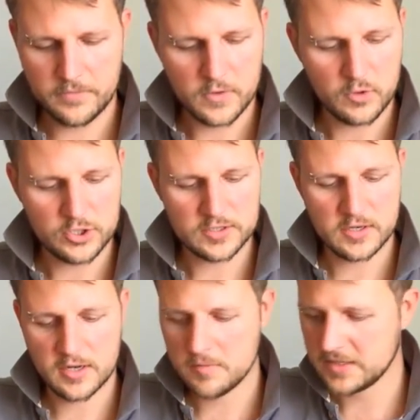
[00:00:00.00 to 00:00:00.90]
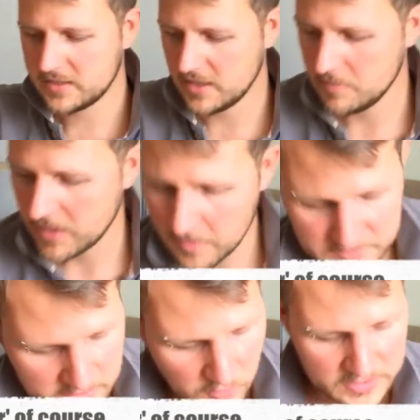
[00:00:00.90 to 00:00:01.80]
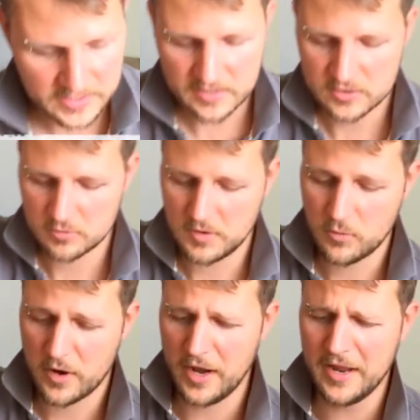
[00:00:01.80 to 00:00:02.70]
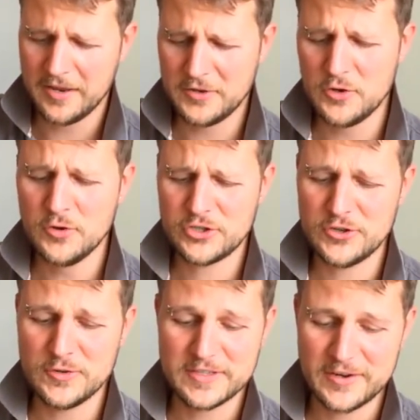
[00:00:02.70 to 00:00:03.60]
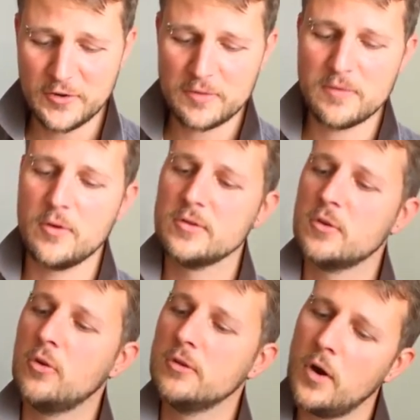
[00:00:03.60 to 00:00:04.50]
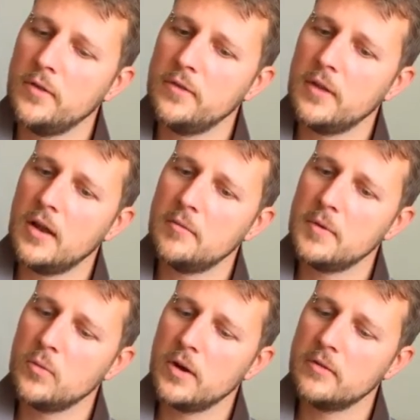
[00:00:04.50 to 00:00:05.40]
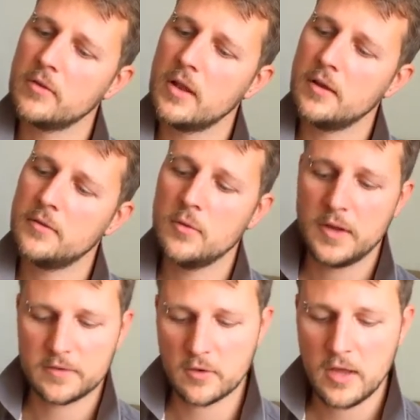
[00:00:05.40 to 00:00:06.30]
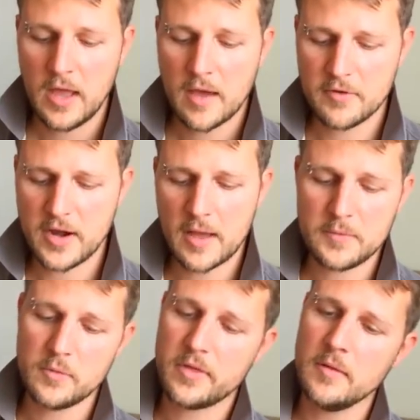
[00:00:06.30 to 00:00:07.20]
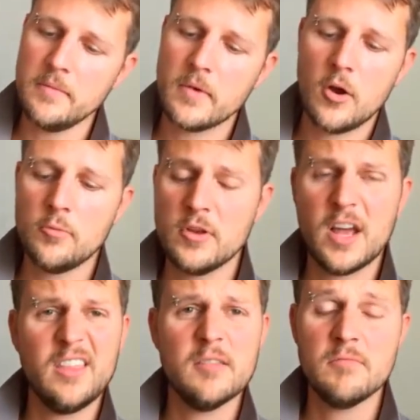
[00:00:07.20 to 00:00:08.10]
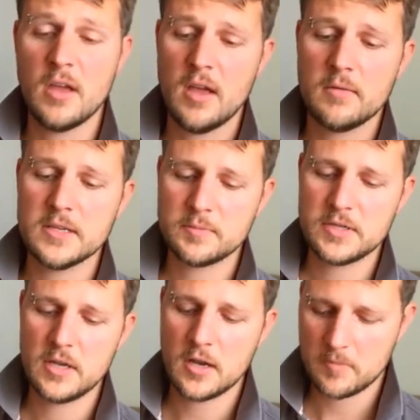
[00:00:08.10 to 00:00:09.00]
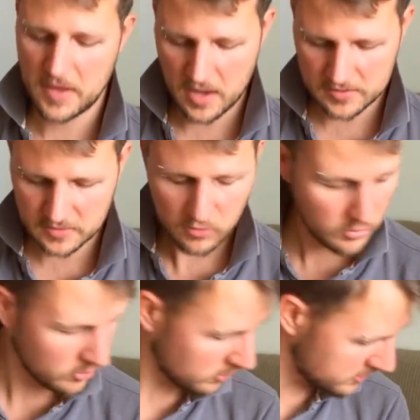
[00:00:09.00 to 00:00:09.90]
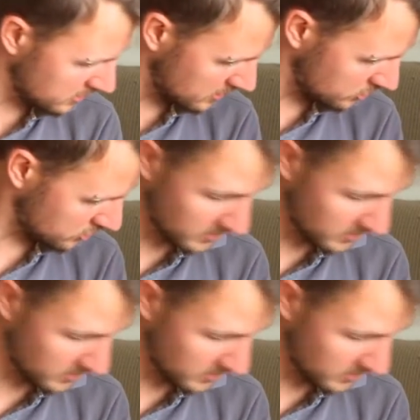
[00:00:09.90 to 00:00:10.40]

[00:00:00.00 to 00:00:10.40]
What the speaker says: which is a little bit silly, but I'm so excited to be wearing new shoes and not those old ones that I've been wearing for the last few weeks. So I'm very happy with them. I hope you like them. This particular pair is, oh god, I should